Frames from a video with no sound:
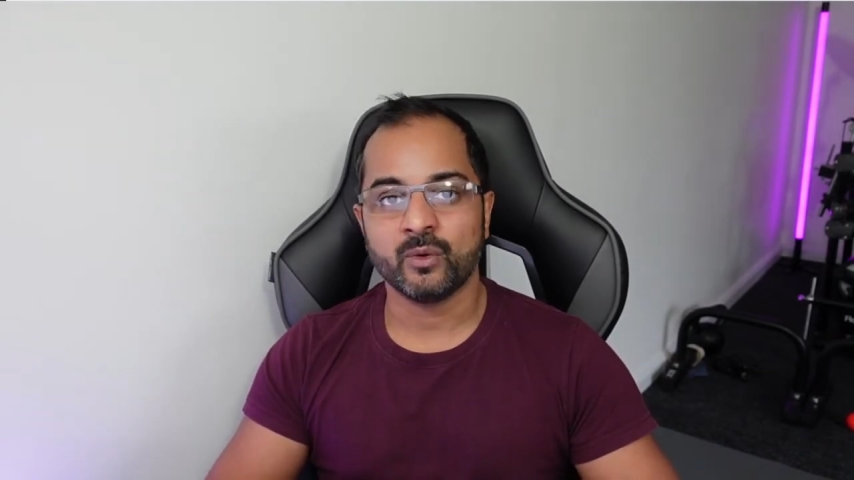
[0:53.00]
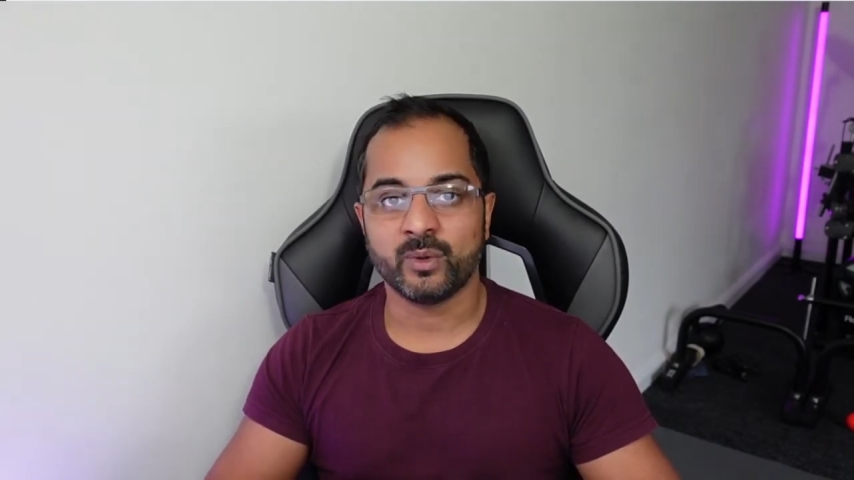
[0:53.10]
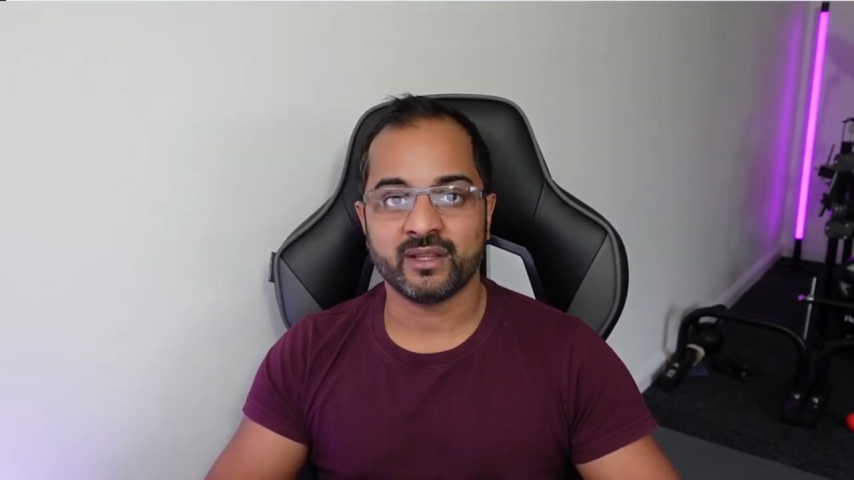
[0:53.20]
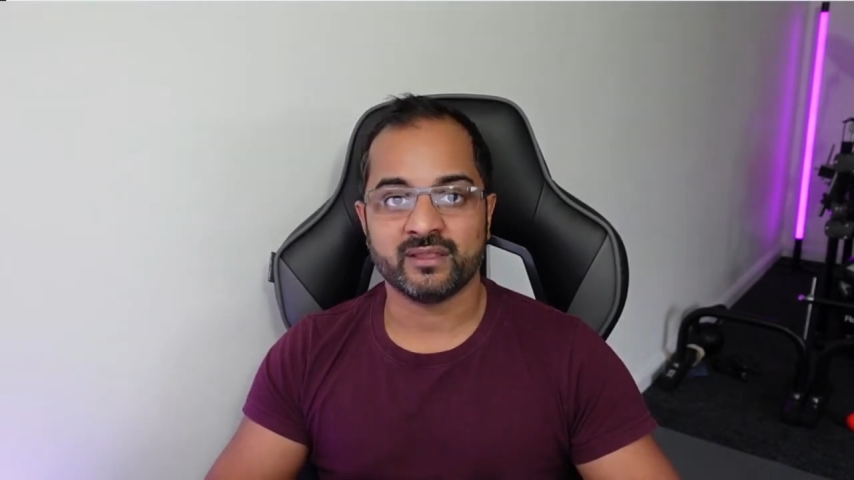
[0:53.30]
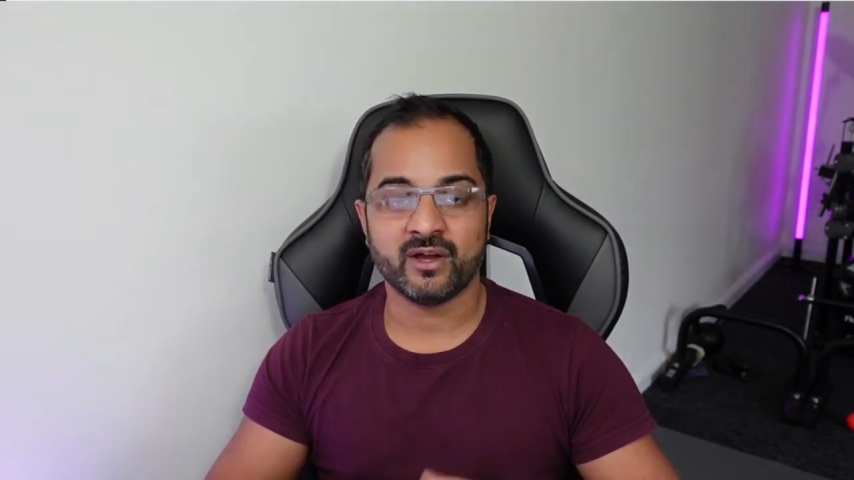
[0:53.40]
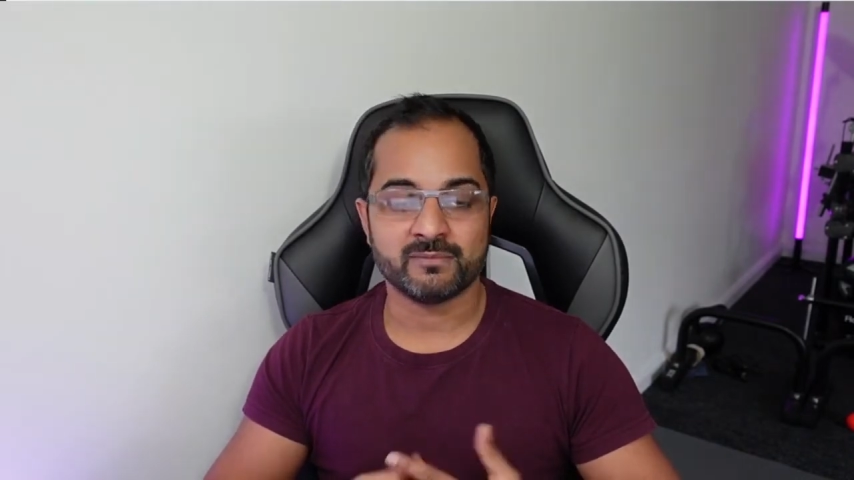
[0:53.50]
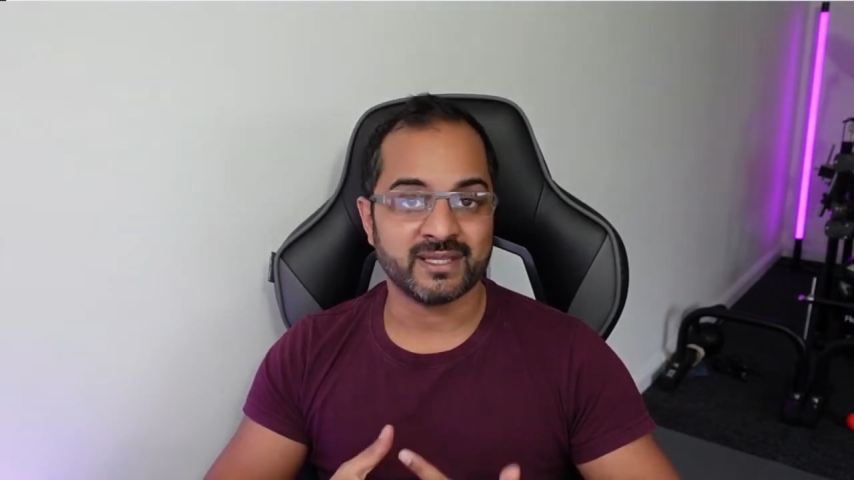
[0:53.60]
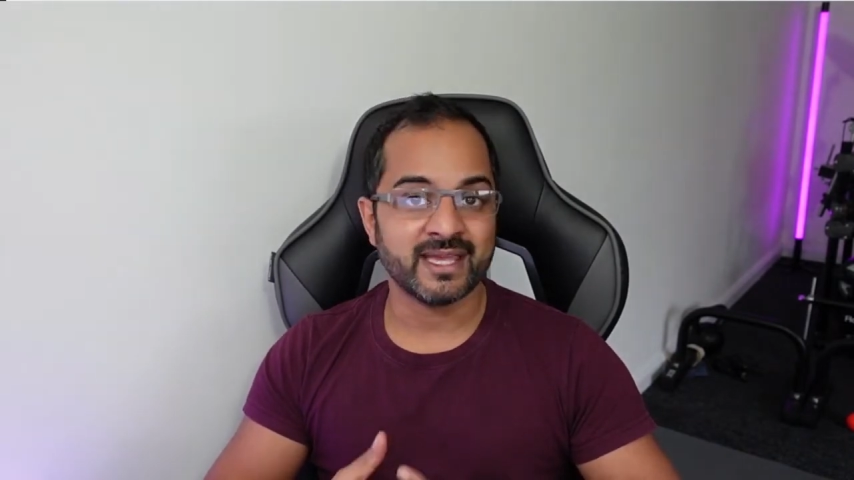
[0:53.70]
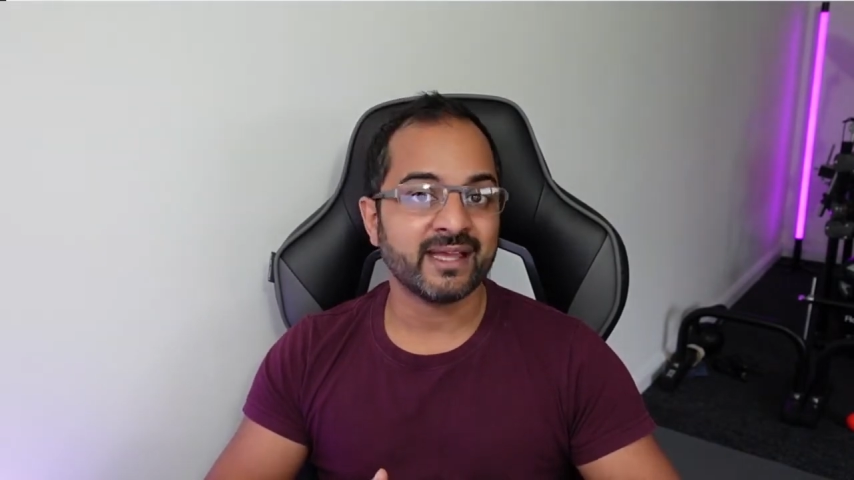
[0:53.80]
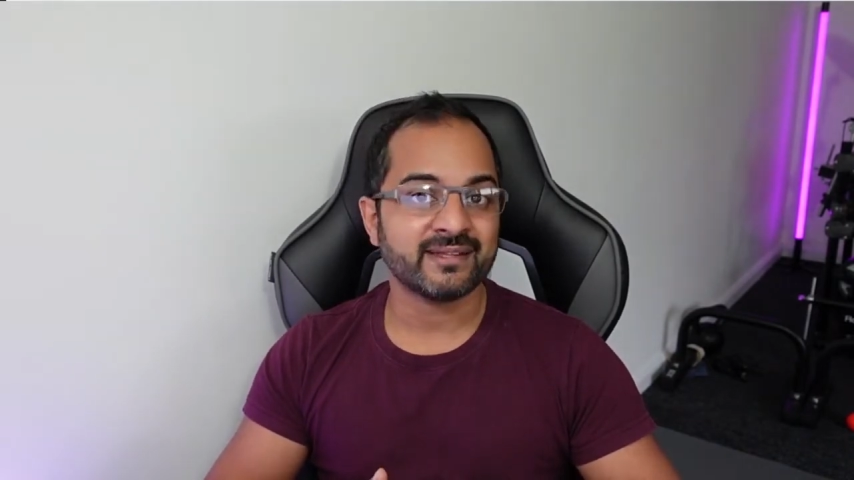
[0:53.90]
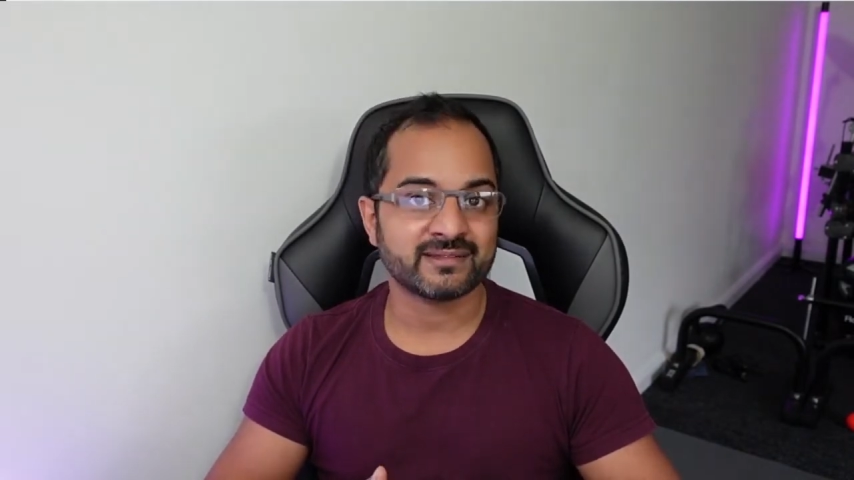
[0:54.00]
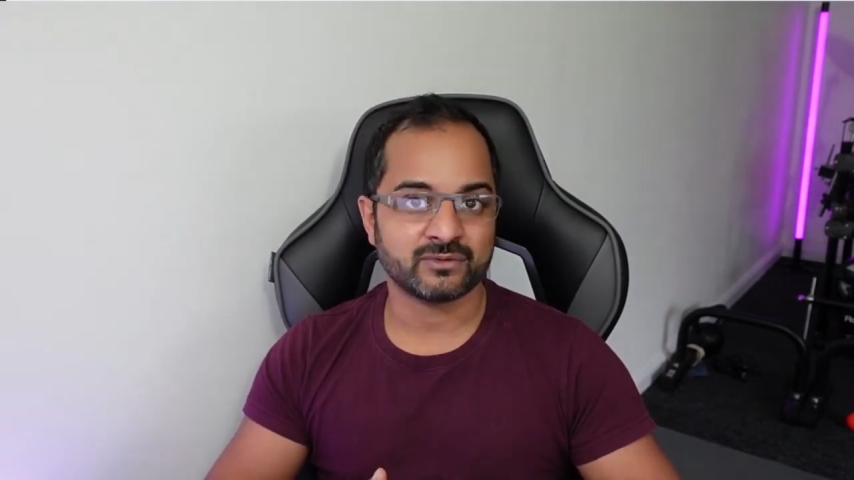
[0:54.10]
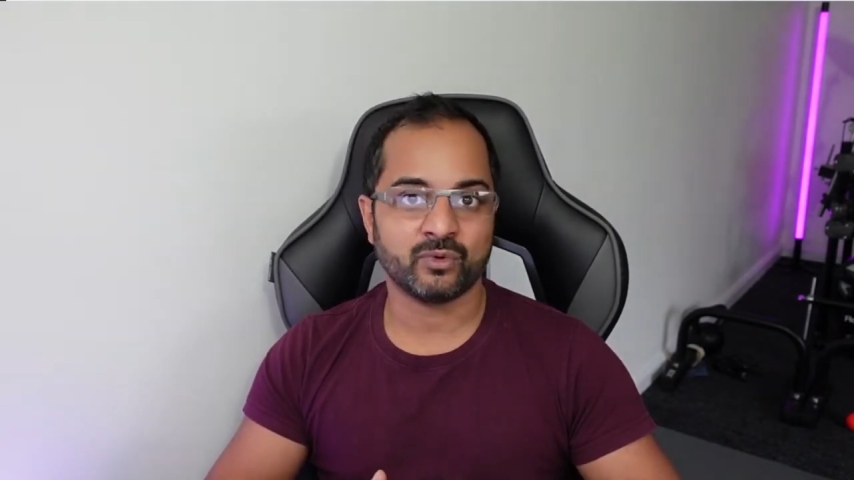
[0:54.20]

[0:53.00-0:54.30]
with IBS,